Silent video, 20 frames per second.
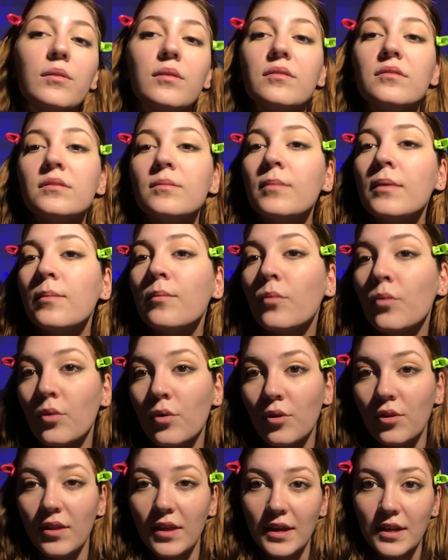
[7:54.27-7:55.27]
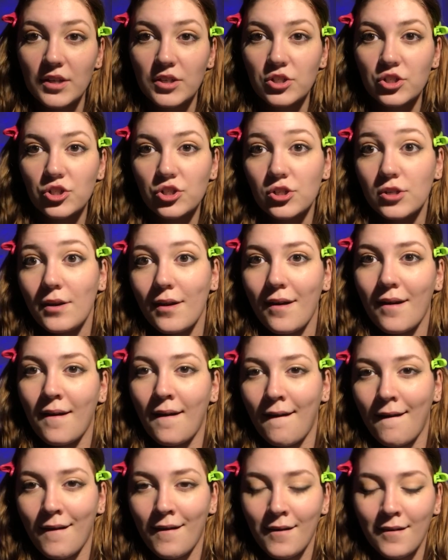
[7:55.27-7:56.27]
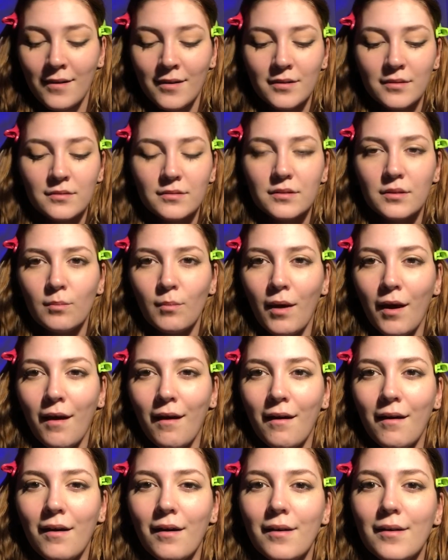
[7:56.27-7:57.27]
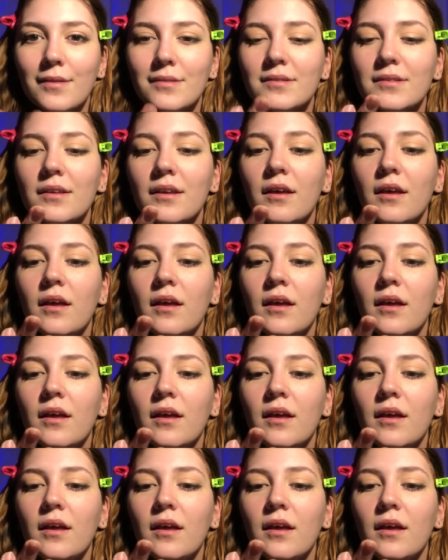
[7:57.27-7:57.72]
there's a bit more like shine to my eyes.